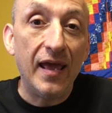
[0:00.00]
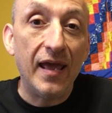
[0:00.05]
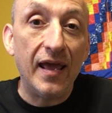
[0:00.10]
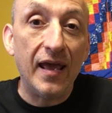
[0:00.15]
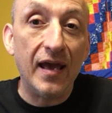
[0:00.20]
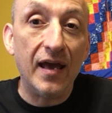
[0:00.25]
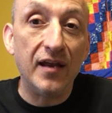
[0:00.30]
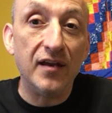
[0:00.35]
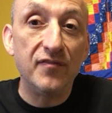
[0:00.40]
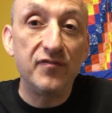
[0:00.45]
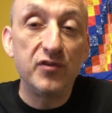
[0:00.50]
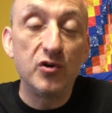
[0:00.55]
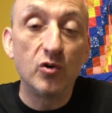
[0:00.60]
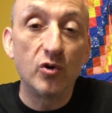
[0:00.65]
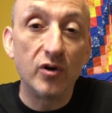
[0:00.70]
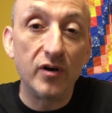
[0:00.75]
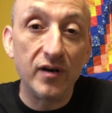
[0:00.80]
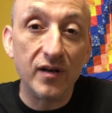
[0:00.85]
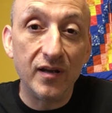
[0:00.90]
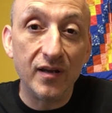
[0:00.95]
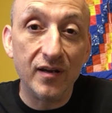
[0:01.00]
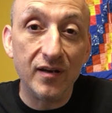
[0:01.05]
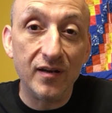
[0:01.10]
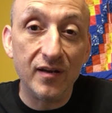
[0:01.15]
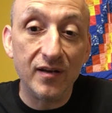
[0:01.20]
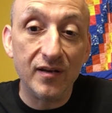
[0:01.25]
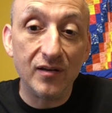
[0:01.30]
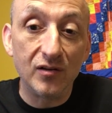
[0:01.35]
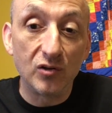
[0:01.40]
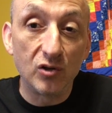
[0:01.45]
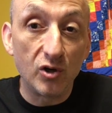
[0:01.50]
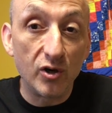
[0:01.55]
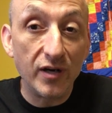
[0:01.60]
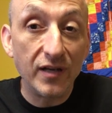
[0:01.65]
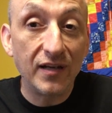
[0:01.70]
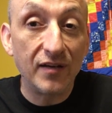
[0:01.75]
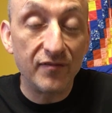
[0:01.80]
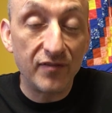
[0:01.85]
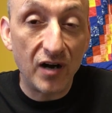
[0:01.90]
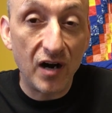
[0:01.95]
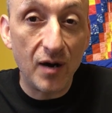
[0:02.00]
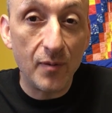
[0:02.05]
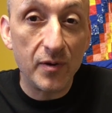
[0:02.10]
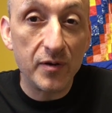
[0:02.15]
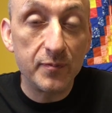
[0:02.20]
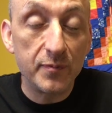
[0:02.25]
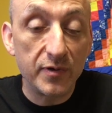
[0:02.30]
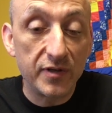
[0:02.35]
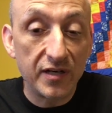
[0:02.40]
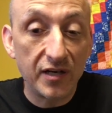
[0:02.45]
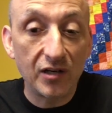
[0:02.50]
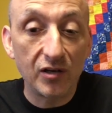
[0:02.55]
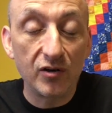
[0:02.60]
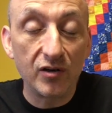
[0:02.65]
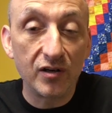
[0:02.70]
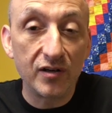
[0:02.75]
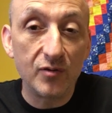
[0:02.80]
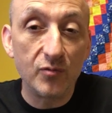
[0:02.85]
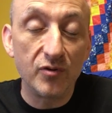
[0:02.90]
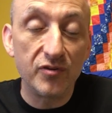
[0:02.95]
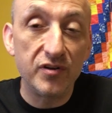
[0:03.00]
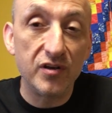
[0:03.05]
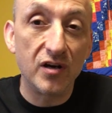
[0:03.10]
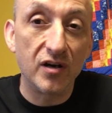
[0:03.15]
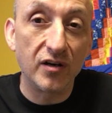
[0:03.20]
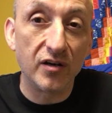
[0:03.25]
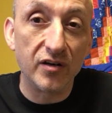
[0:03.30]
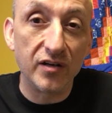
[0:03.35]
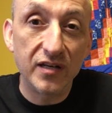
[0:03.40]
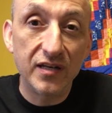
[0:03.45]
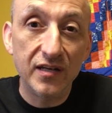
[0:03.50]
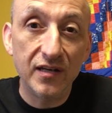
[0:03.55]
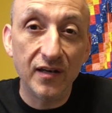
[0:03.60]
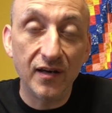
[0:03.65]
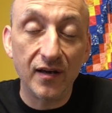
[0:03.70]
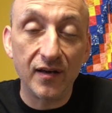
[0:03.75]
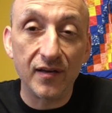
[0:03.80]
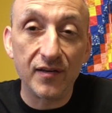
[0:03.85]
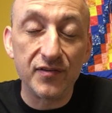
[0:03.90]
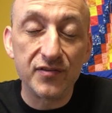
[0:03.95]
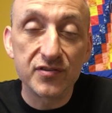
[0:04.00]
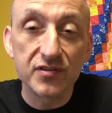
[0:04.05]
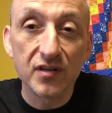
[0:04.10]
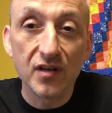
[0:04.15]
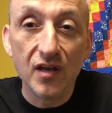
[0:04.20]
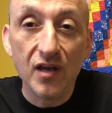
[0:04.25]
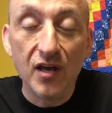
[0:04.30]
And if you're in a learning environment, particularly with younger kids,